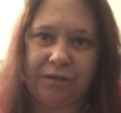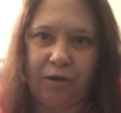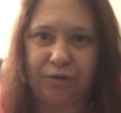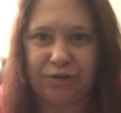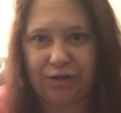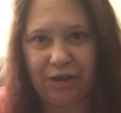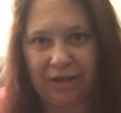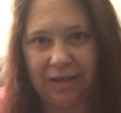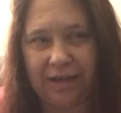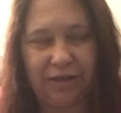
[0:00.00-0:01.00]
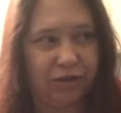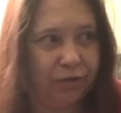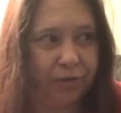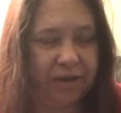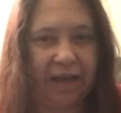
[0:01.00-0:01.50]
lost nearly 2
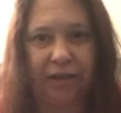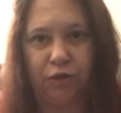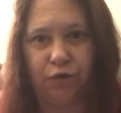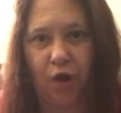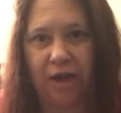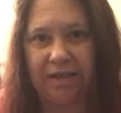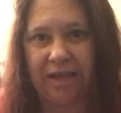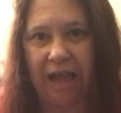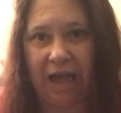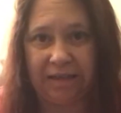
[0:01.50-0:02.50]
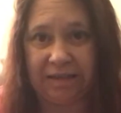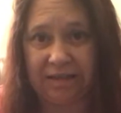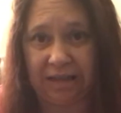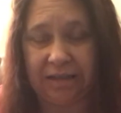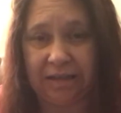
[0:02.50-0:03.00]
days, Friday and
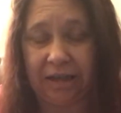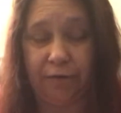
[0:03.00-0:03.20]
Saturday.